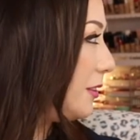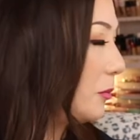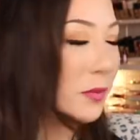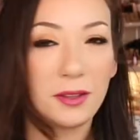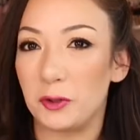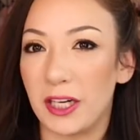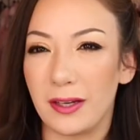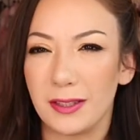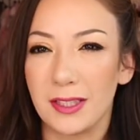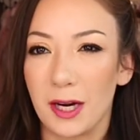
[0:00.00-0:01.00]
I'm
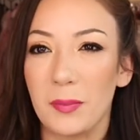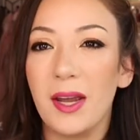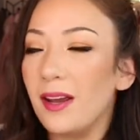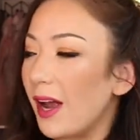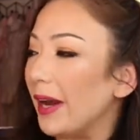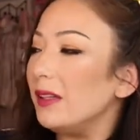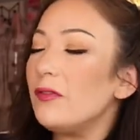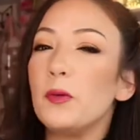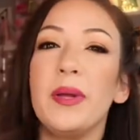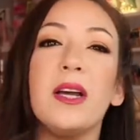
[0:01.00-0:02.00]
checking the time. I
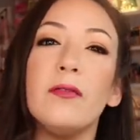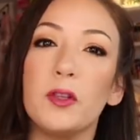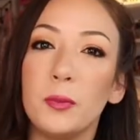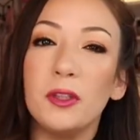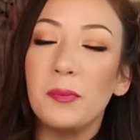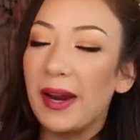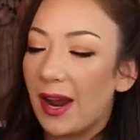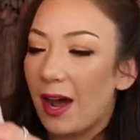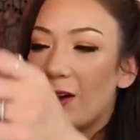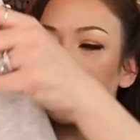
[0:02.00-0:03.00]
love to be comfortable in my
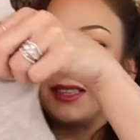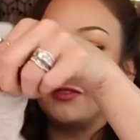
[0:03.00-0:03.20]
house. I